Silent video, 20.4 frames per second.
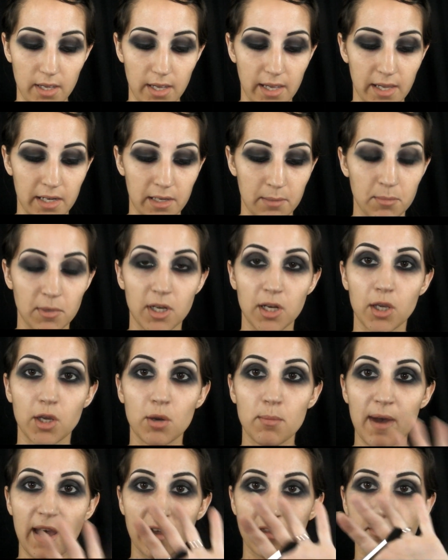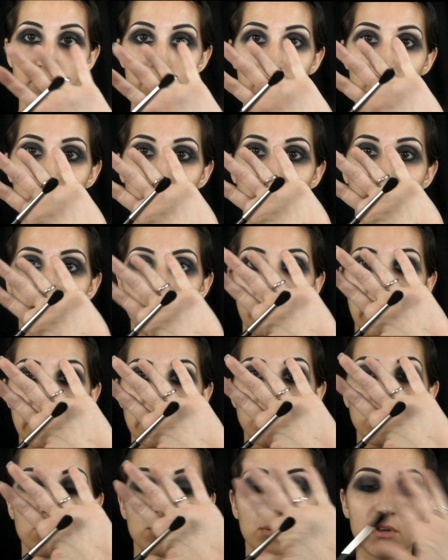And I'm going to go back through with my
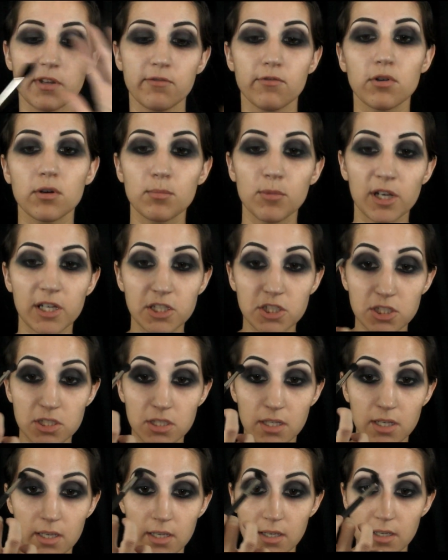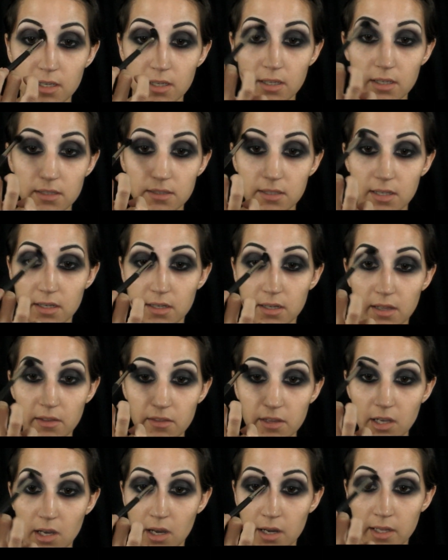224 brush. It's got
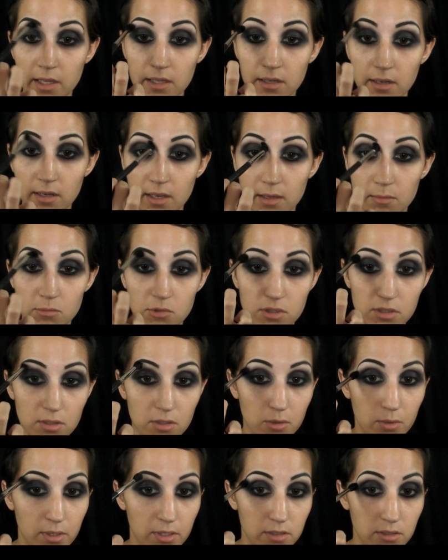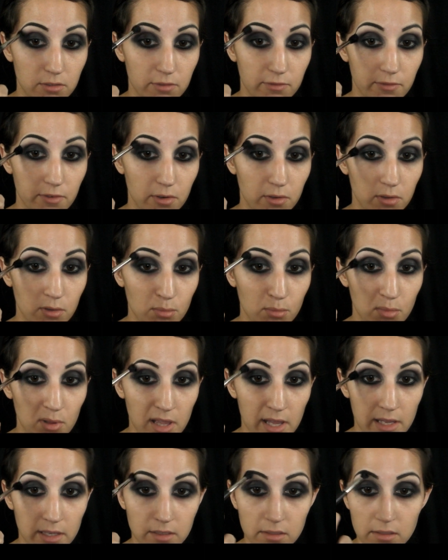nothing on it. I'm just going to further
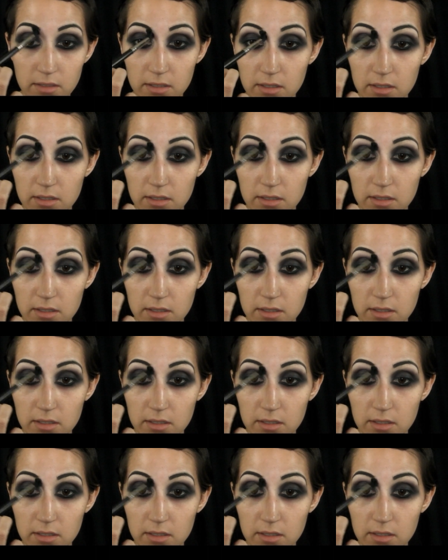blend.